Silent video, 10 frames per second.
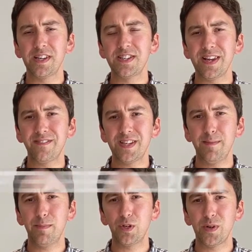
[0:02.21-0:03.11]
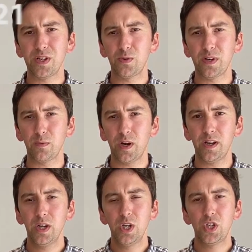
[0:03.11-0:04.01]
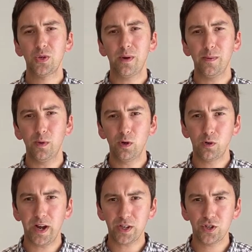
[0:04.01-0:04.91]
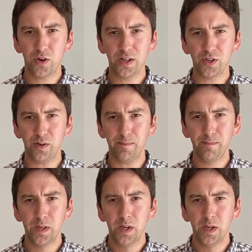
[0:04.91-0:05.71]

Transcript: in September 2021, so I will crack straight on.